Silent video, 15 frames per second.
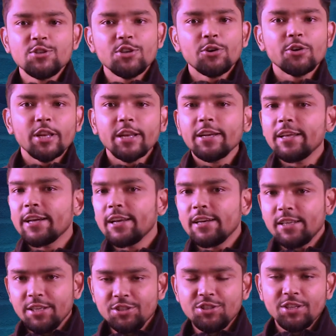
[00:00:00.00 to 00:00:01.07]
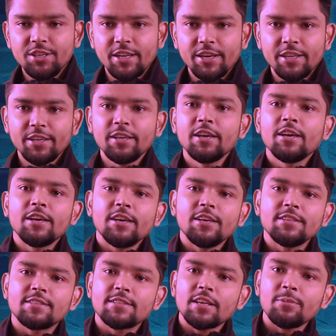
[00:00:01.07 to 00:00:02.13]
Geotechnical Engineering,
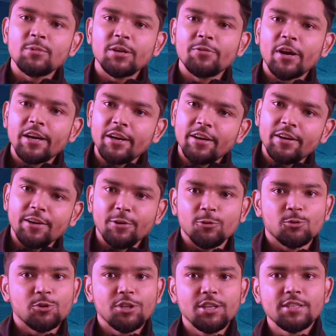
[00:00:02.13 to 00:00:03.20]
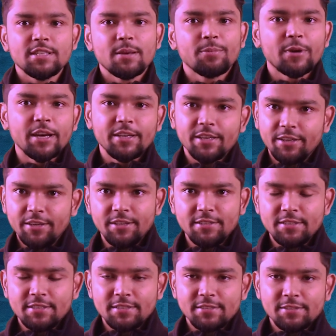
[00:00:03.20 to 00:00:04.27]
is subdivided into three
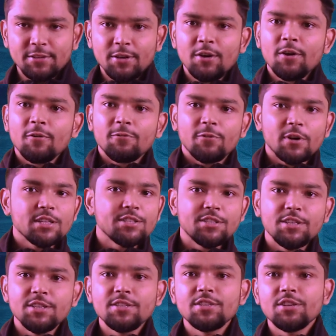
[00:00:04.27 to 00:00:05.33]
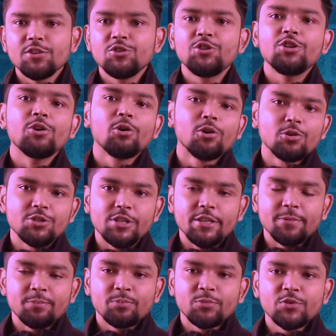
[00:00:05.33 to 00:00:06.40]
subcategories. First is Geology.
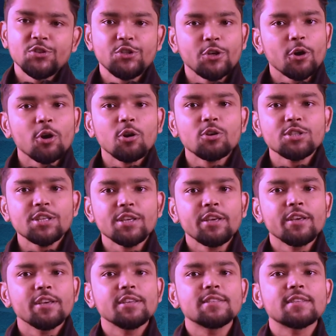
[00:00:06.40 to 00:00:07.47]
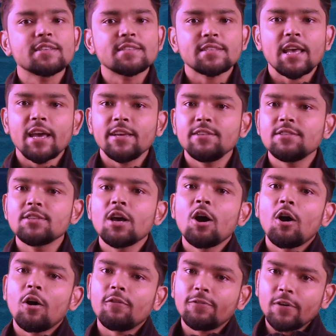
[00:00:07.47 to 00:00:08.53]
Geology is the science
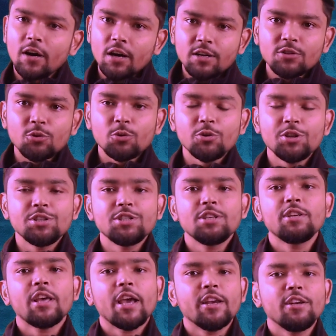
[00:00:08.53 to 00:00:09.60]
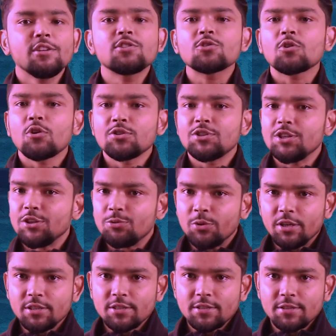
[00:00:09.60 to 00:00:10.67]
of earth origin and its
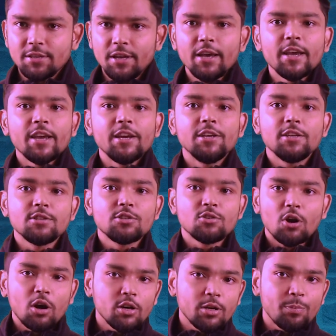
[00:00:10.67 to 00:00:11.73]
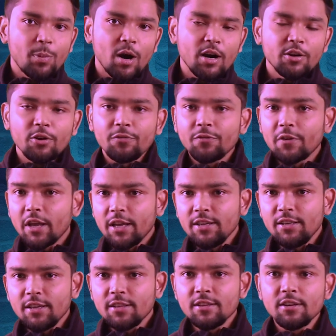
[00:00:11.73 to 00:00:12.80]
constituents. It is not a part of
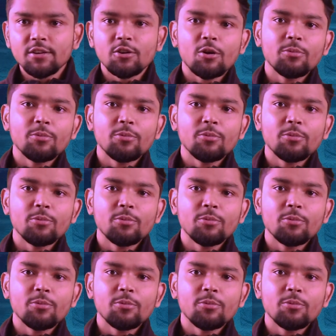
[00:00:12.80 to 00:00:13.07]
any other